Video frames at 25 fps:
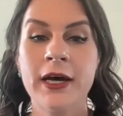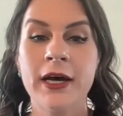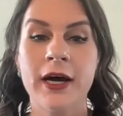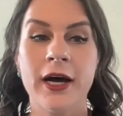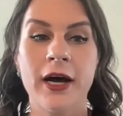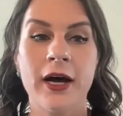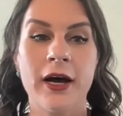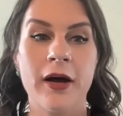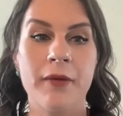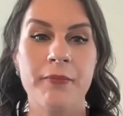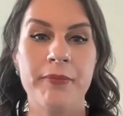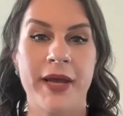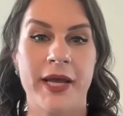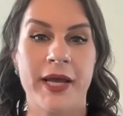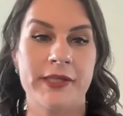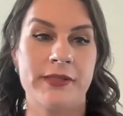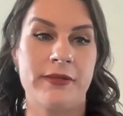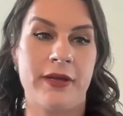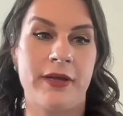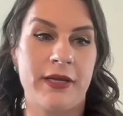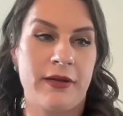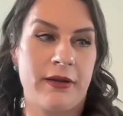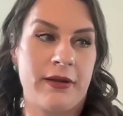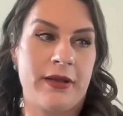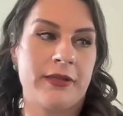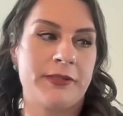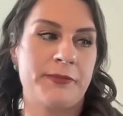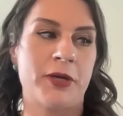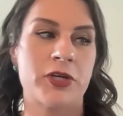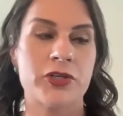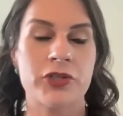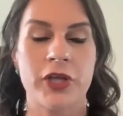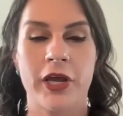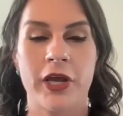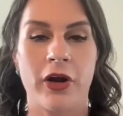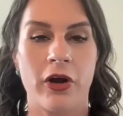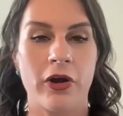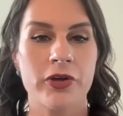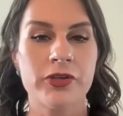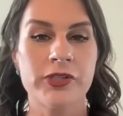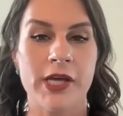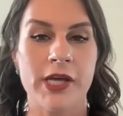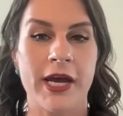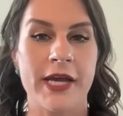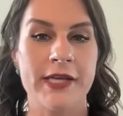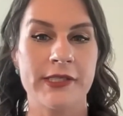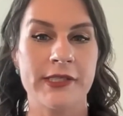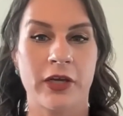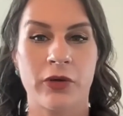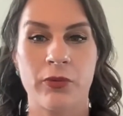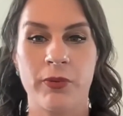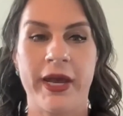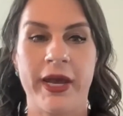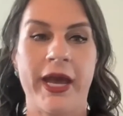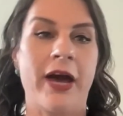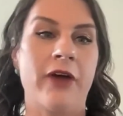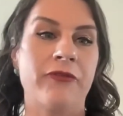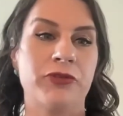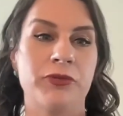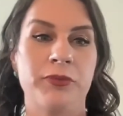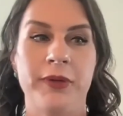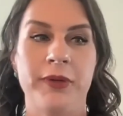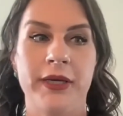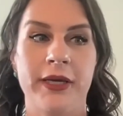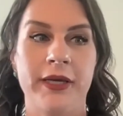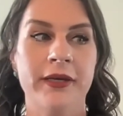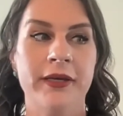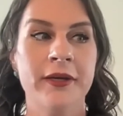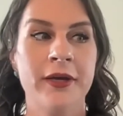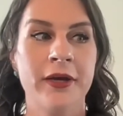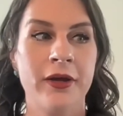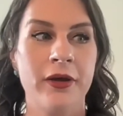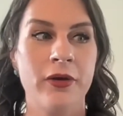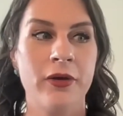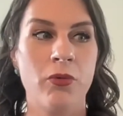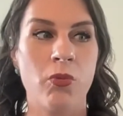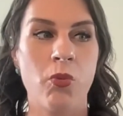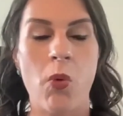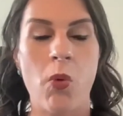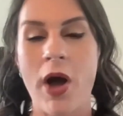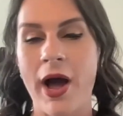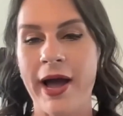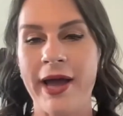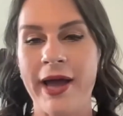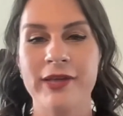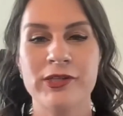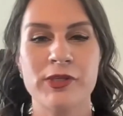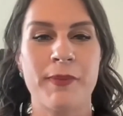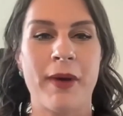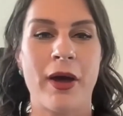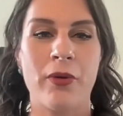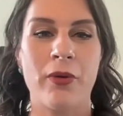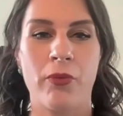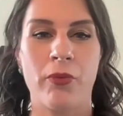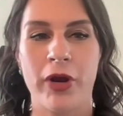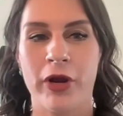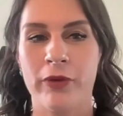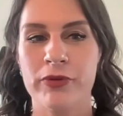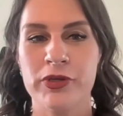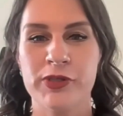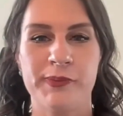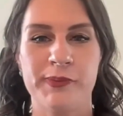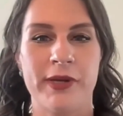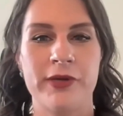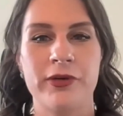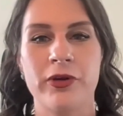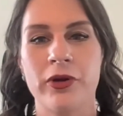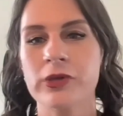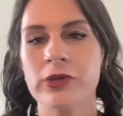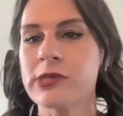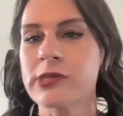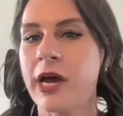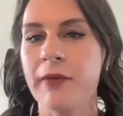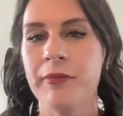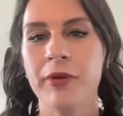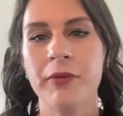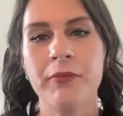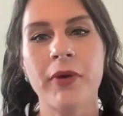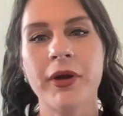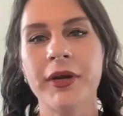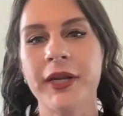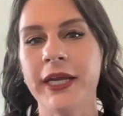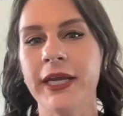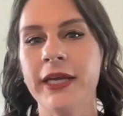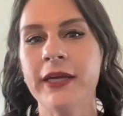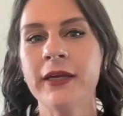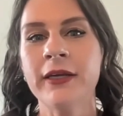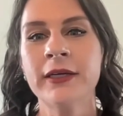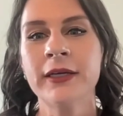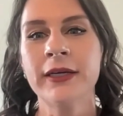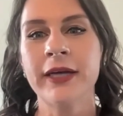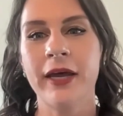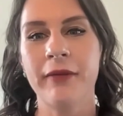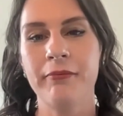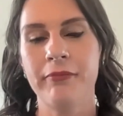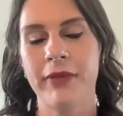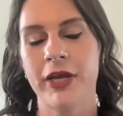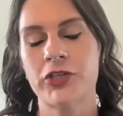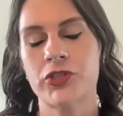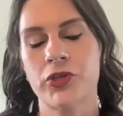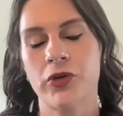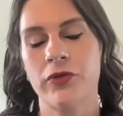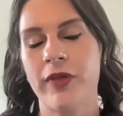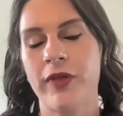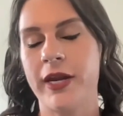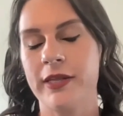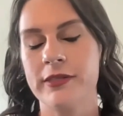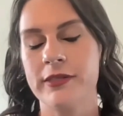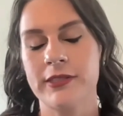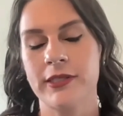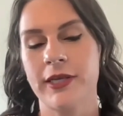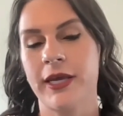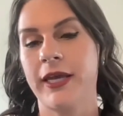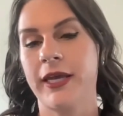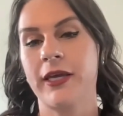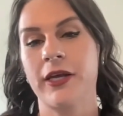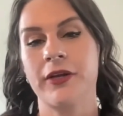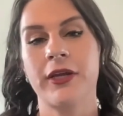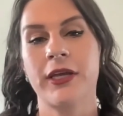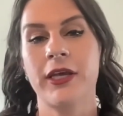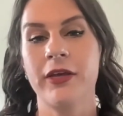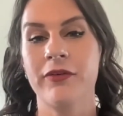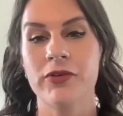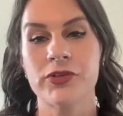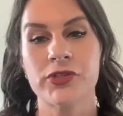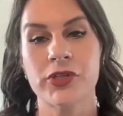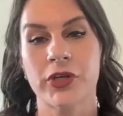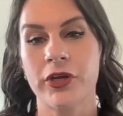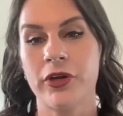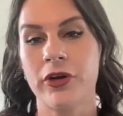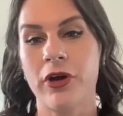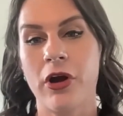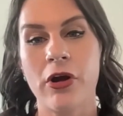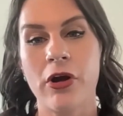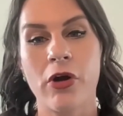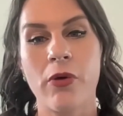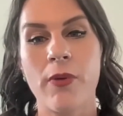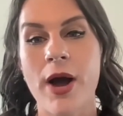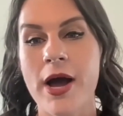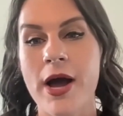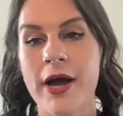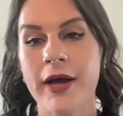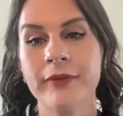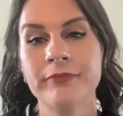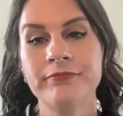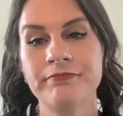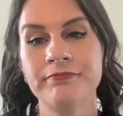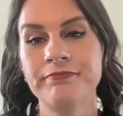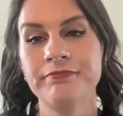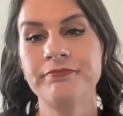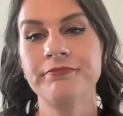Because especially at our size, like we have to be wise about where we spend our time and money and make sure that it's like going to give us a good ROI.